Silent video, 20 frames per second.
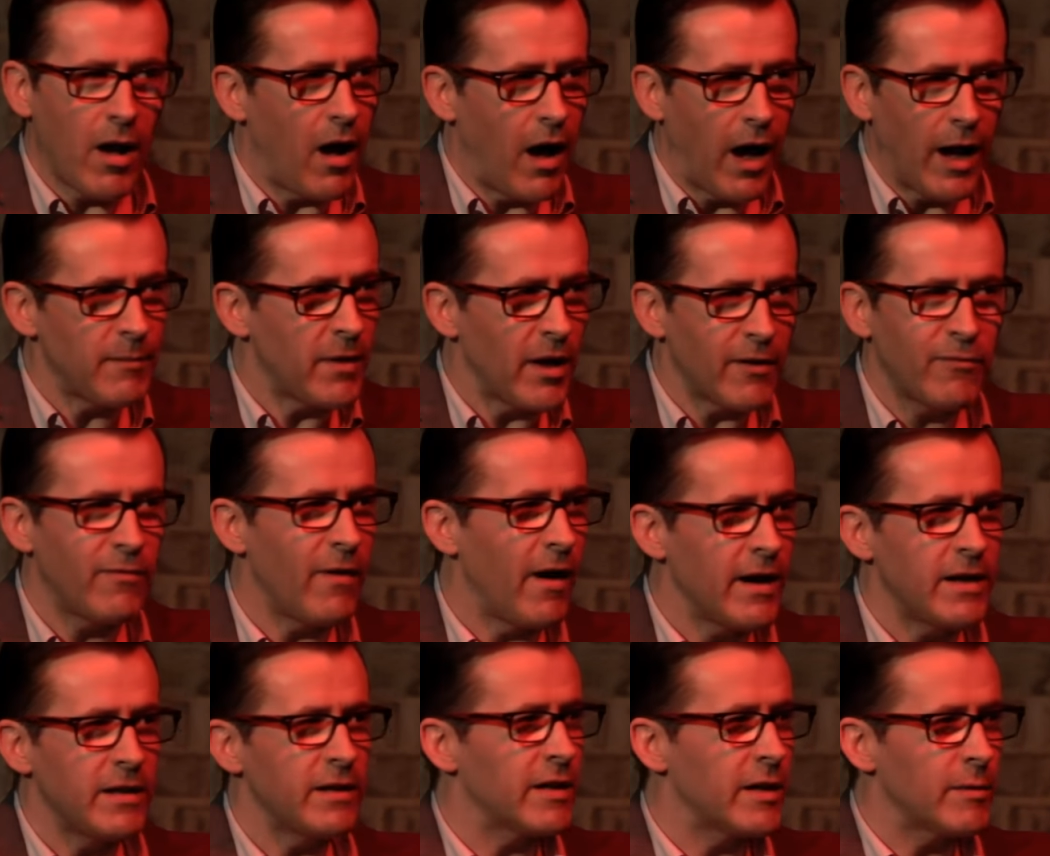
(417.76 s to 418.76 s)
I'm not
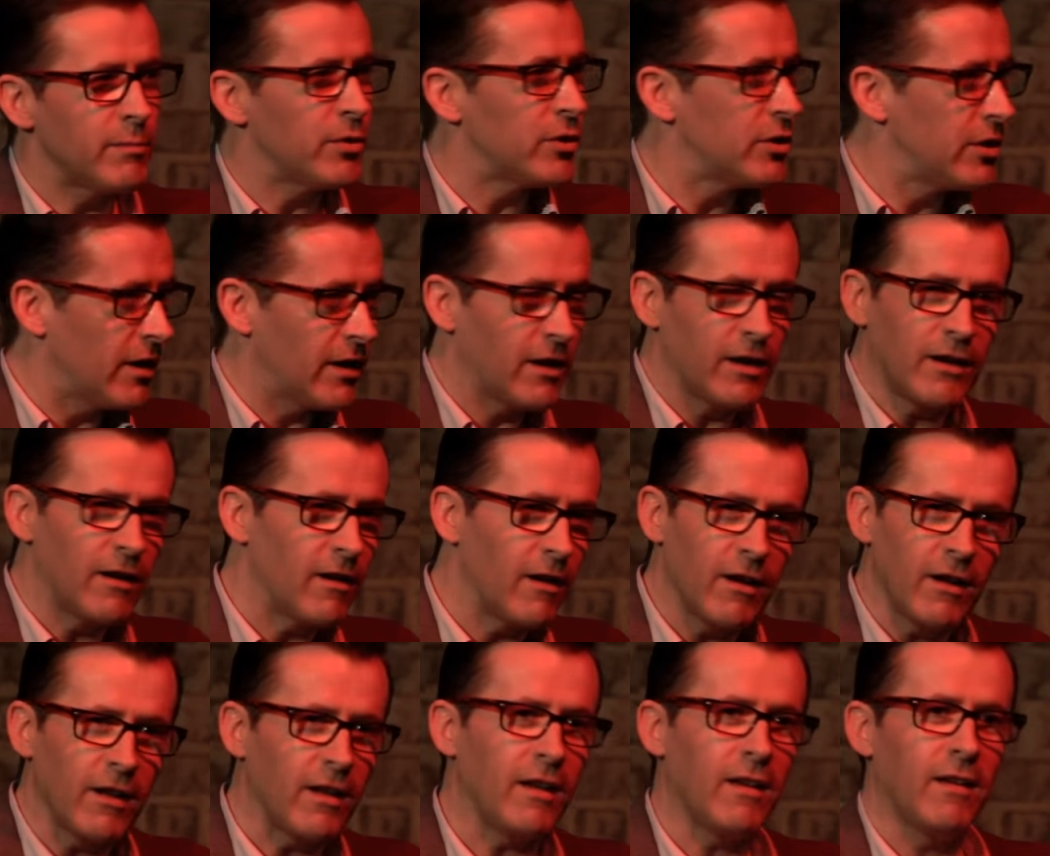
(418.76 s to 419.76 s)
finding it
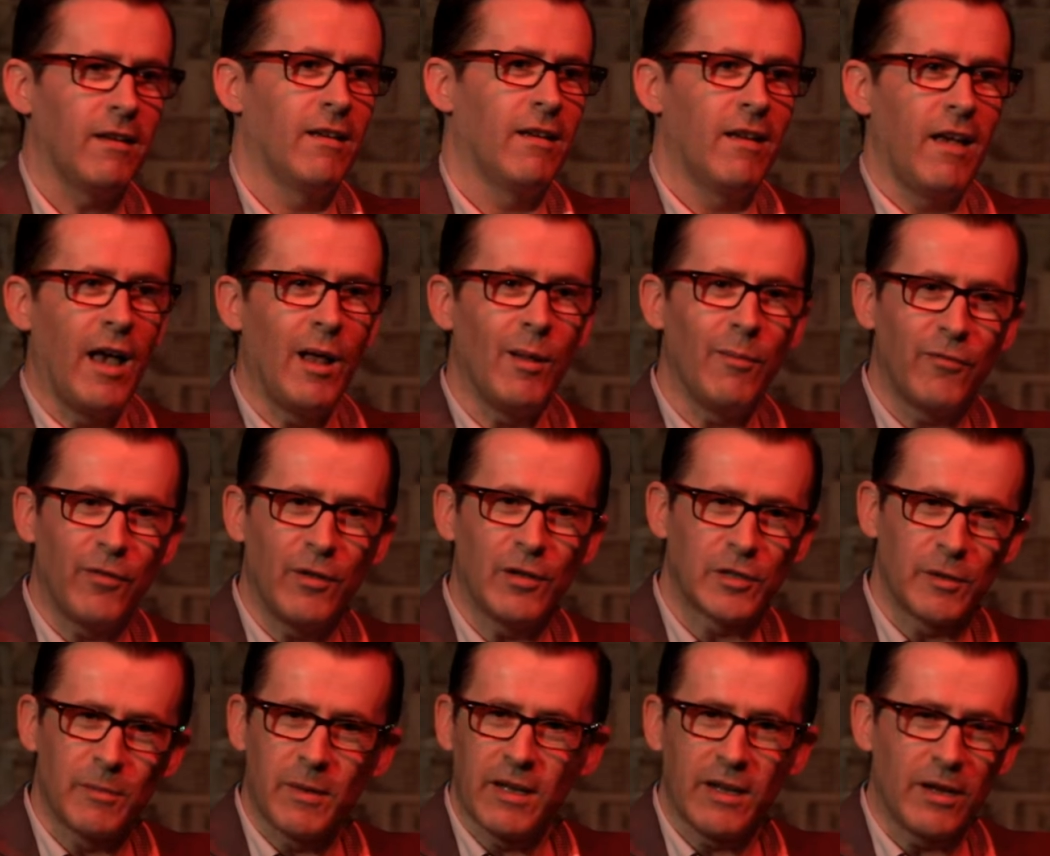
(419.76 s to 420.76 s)
particularly helpful
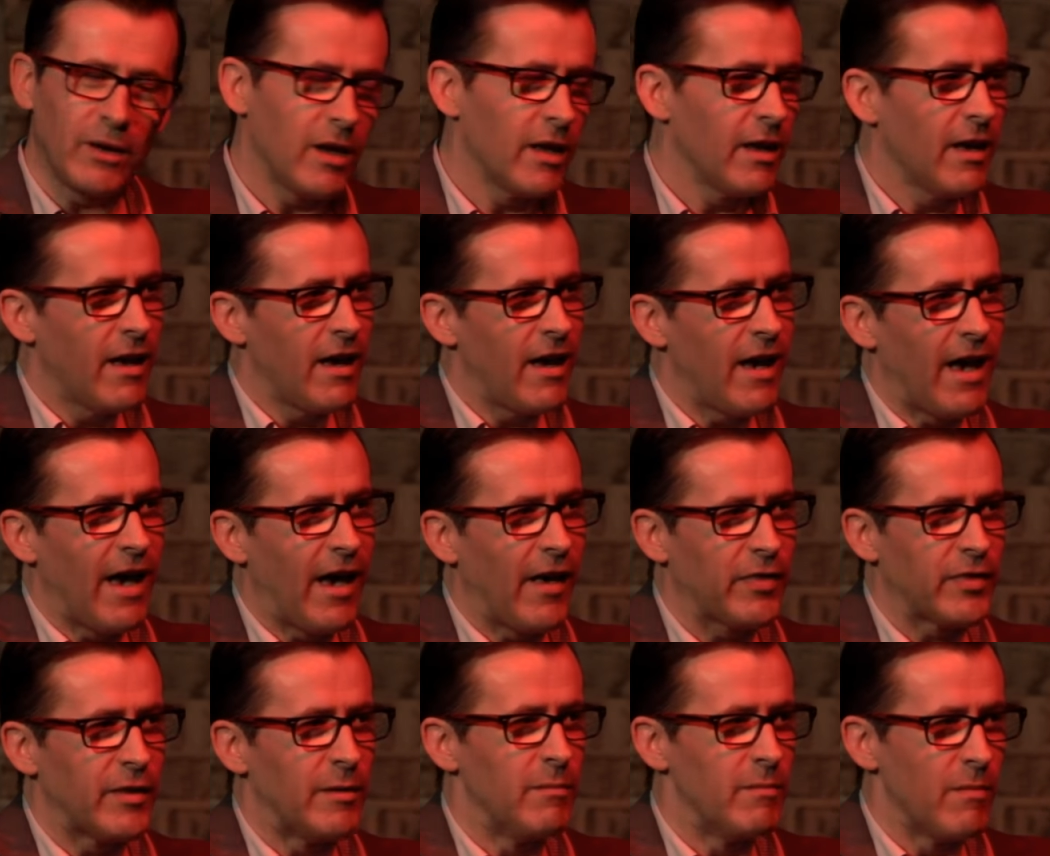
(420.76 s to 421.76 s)
to me
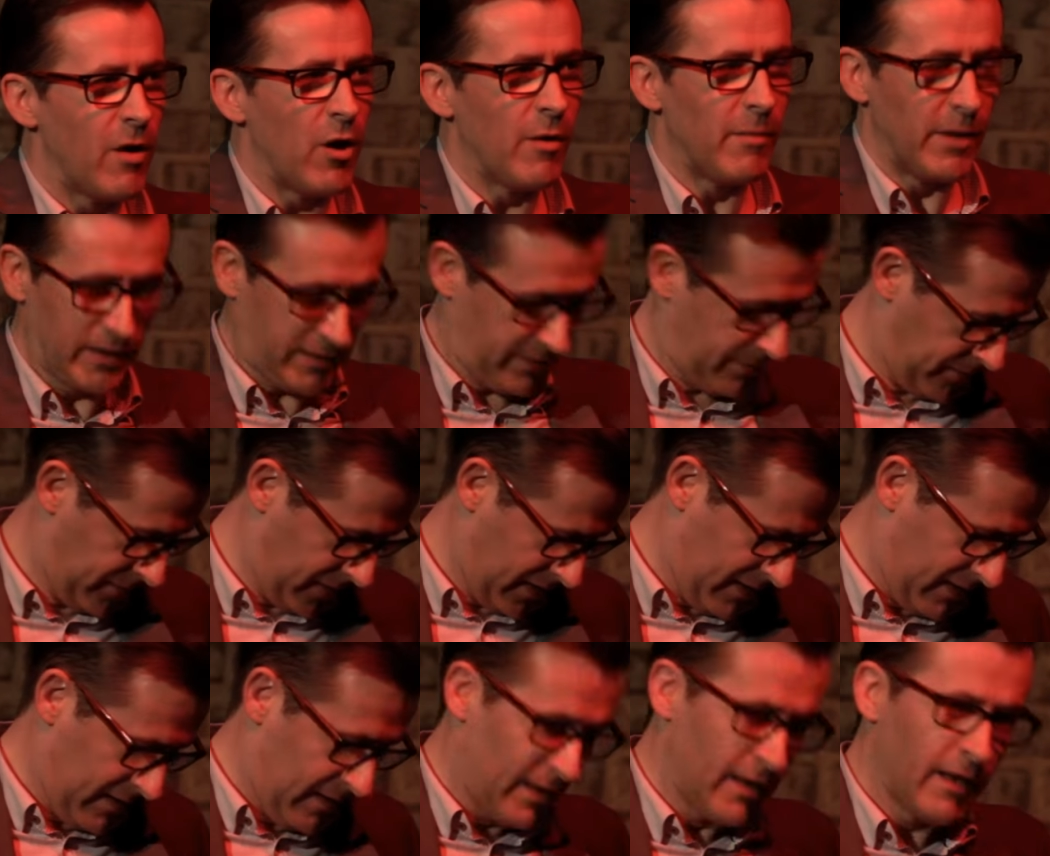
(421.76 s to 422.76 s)
at the moment.
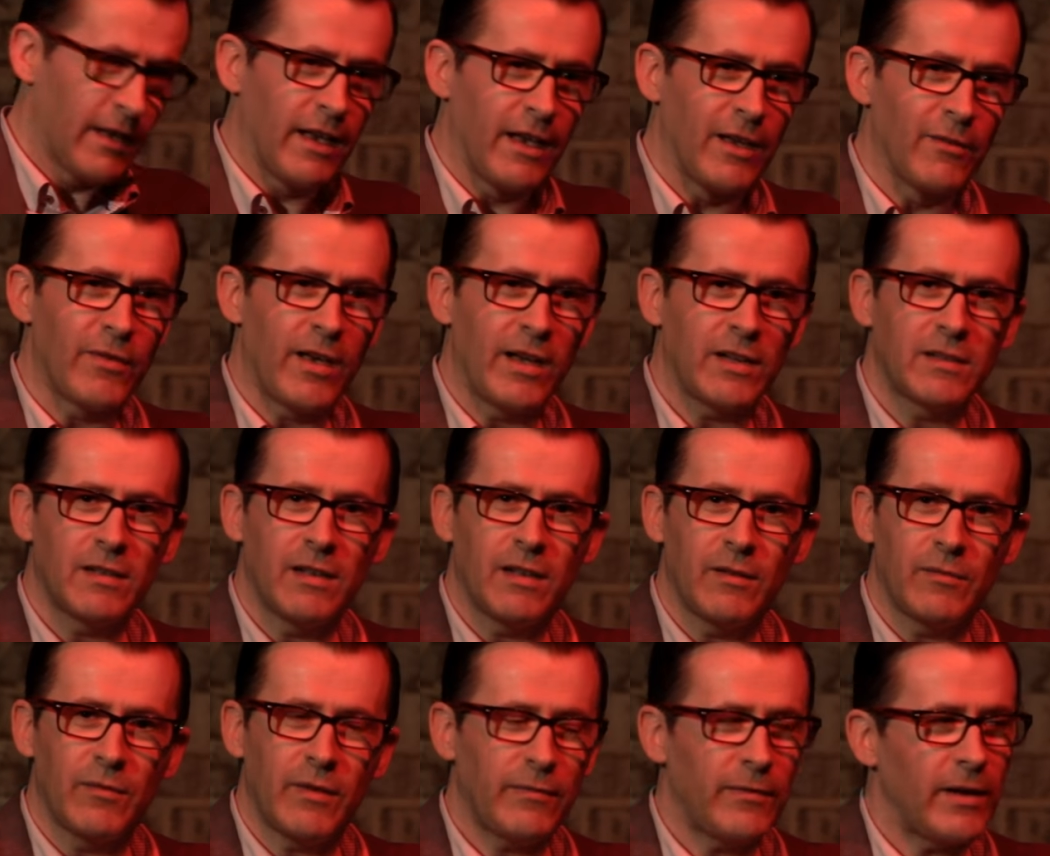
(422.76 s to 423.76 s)
In fact,
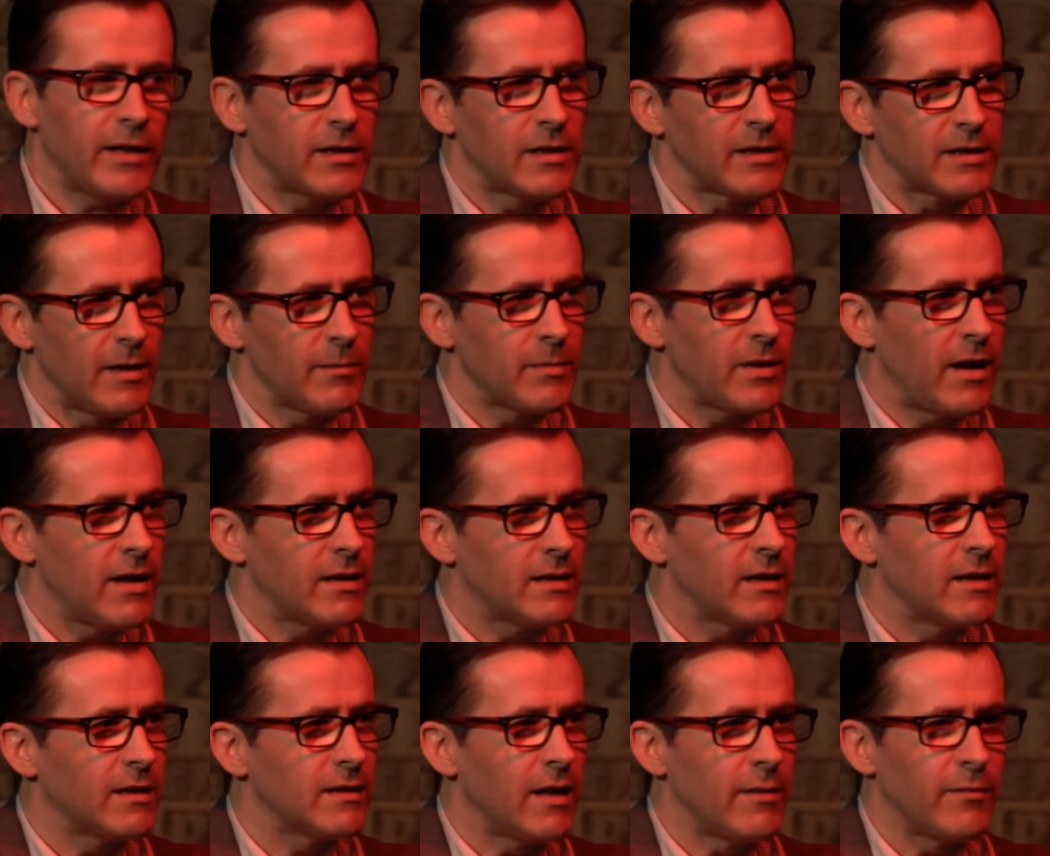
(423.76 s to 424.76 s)
in some
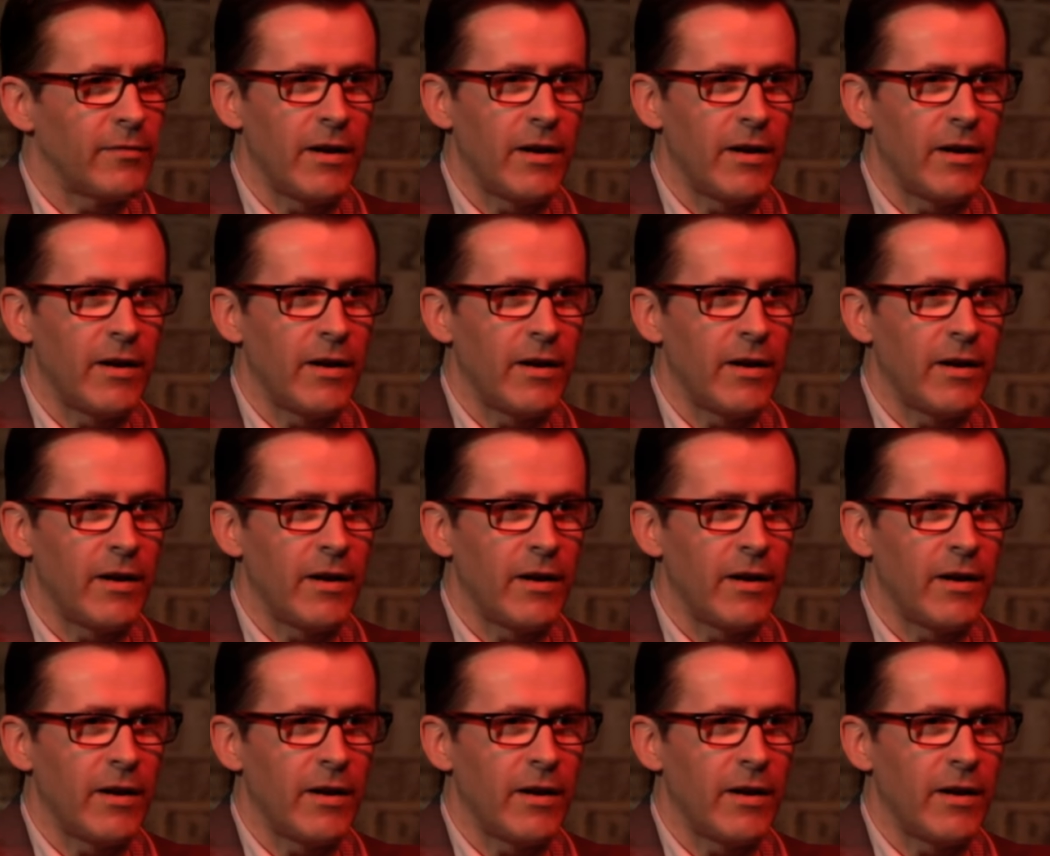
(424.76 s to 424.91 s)
cases, I'm